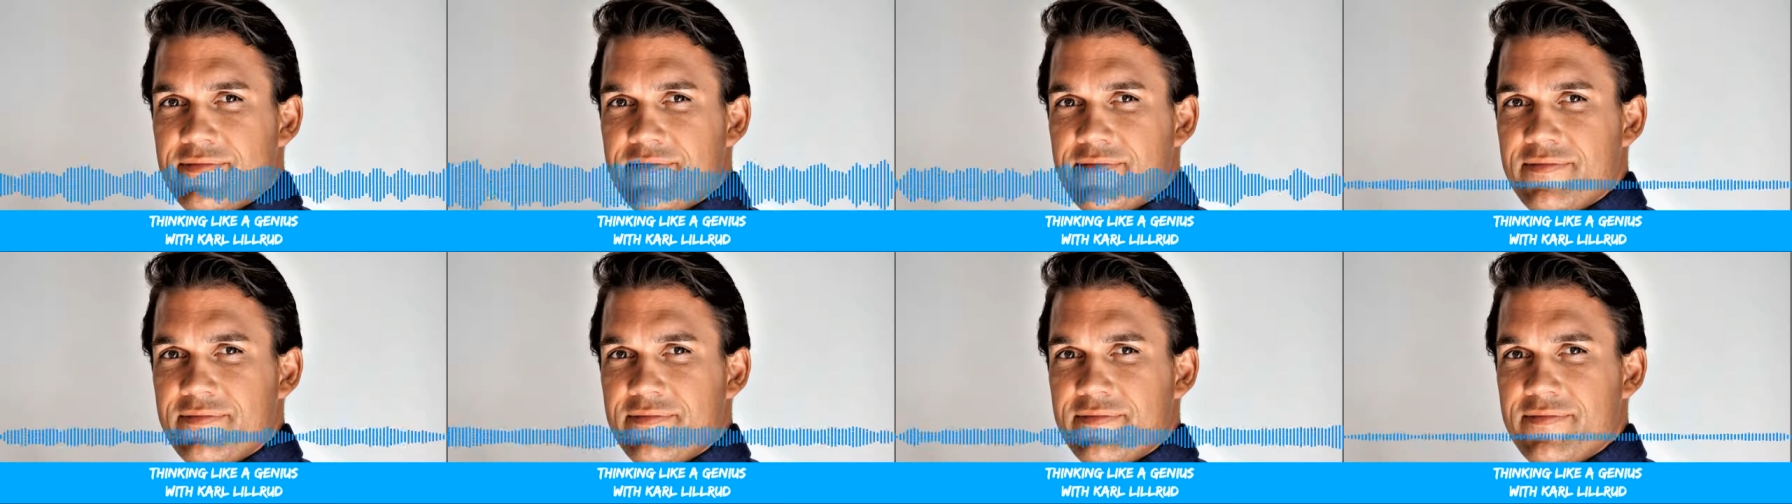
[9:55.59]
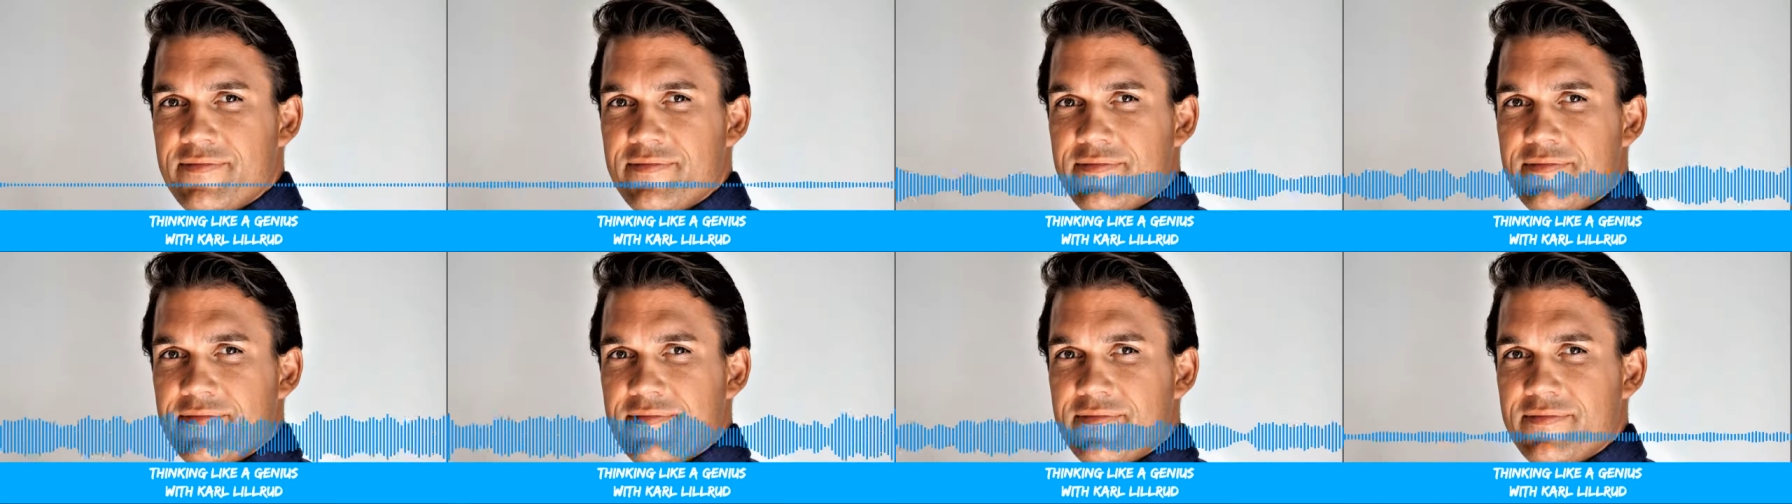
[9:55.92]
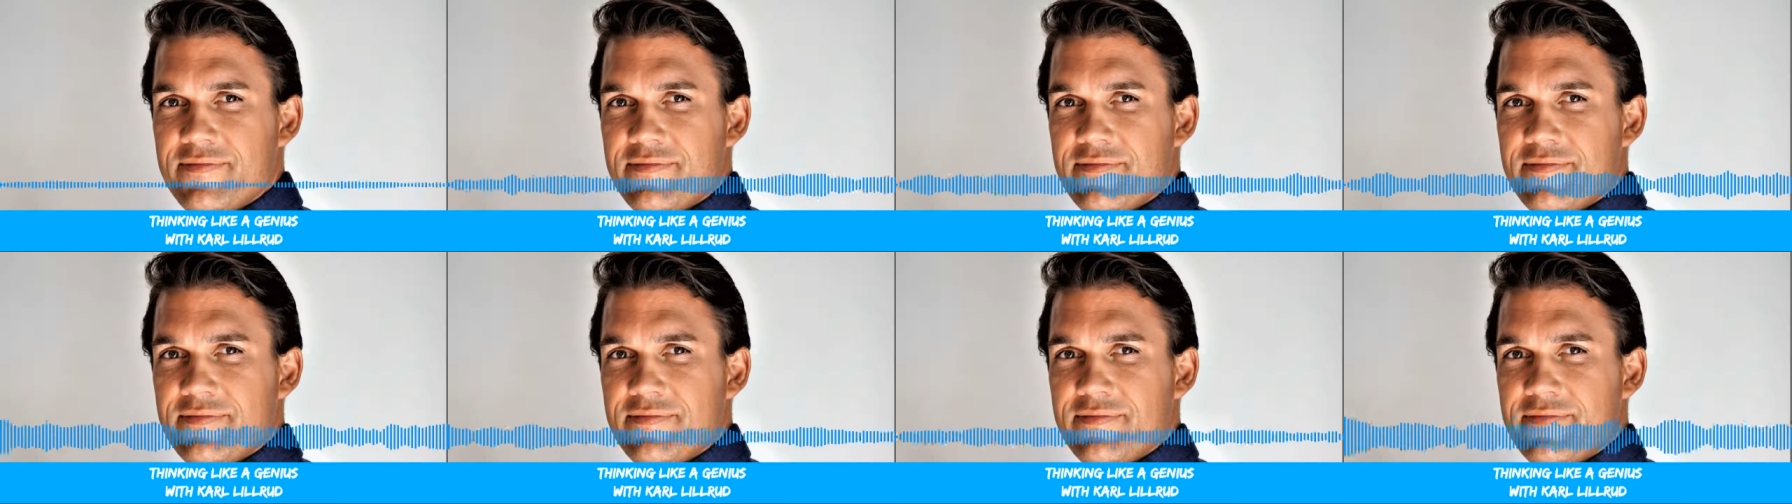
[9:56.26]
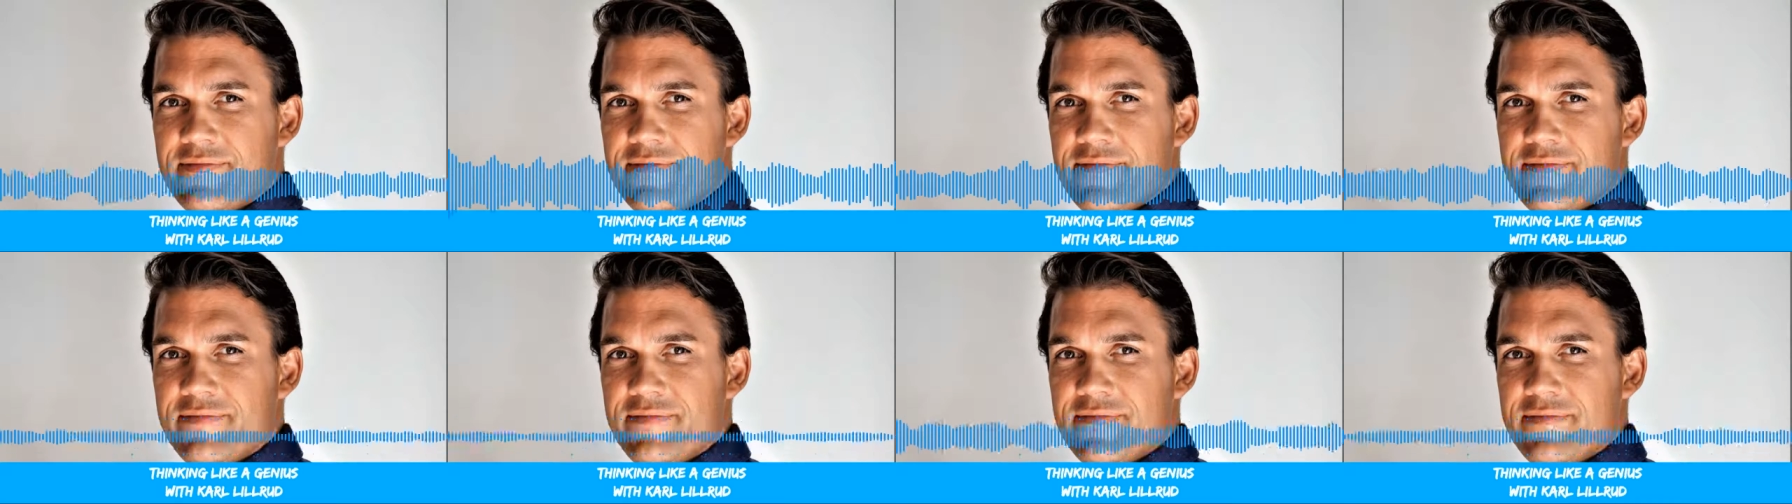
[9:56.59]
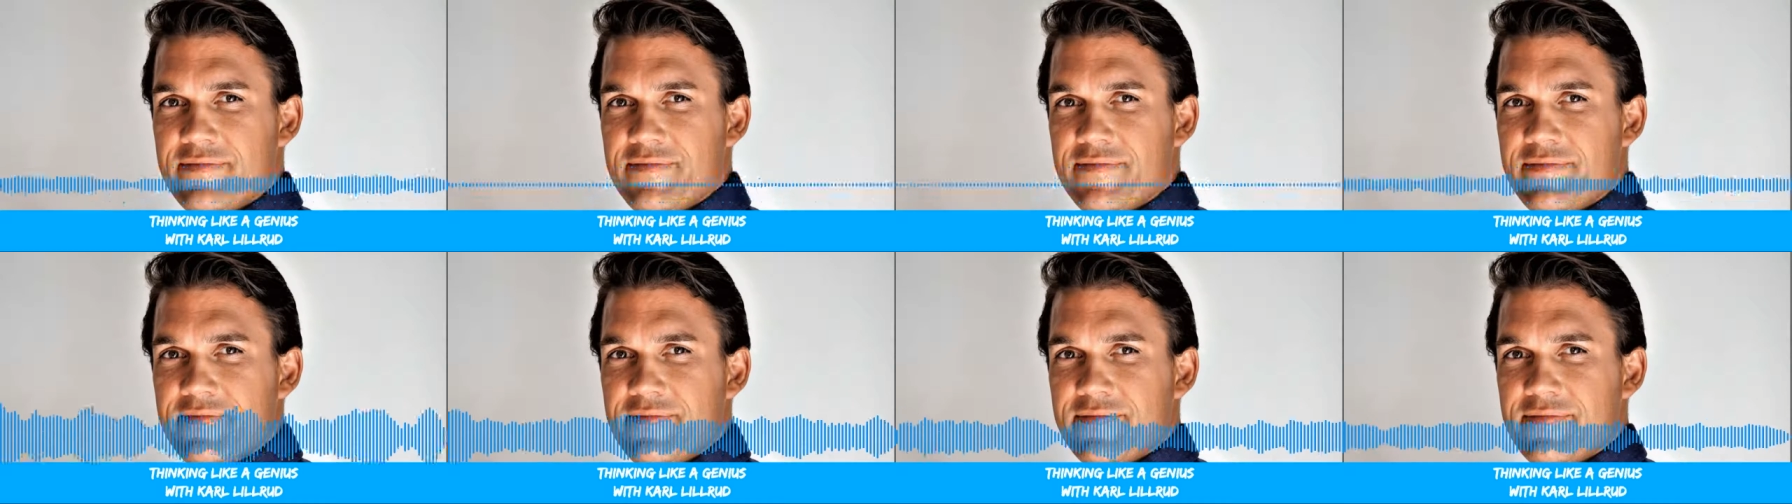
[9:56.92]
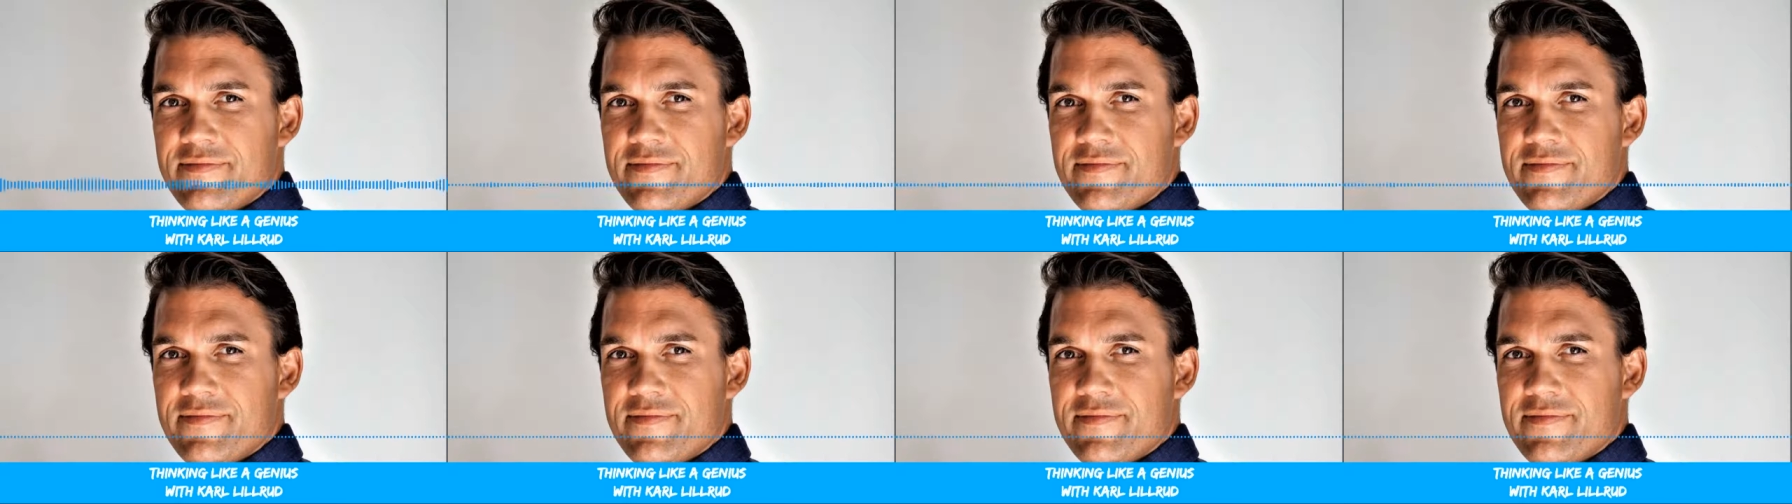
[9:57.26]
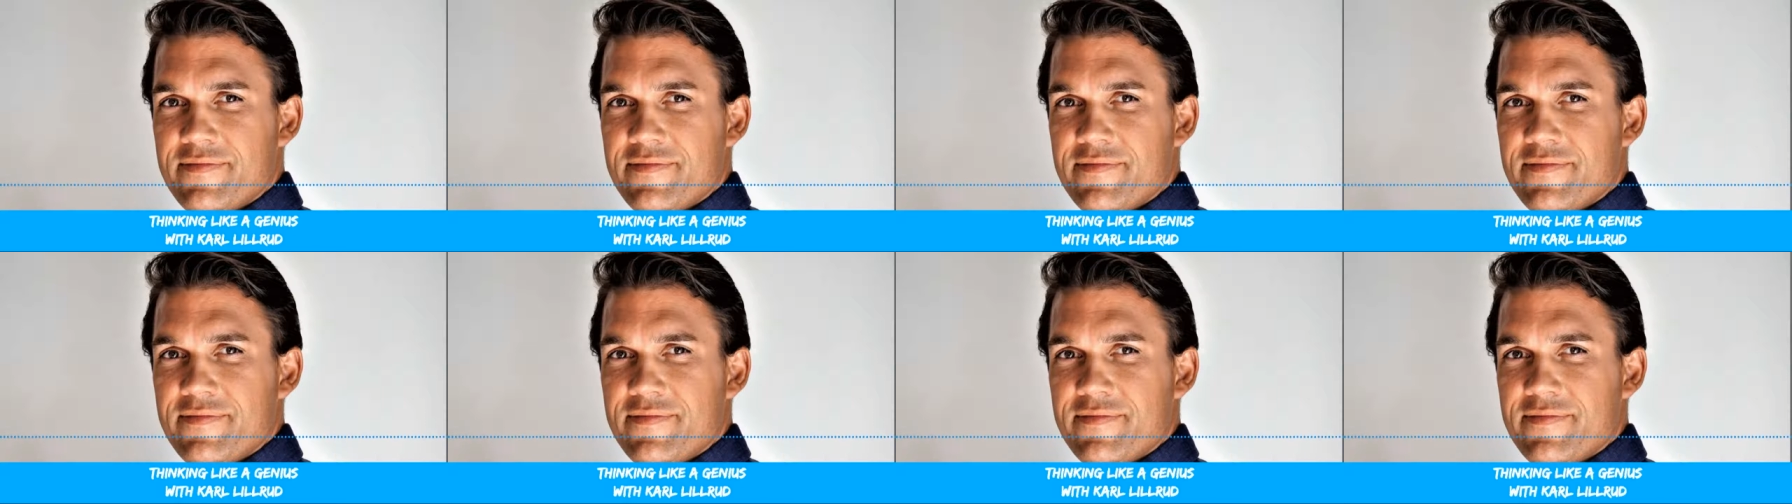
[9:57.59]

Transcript: Maybe you could actually sell this product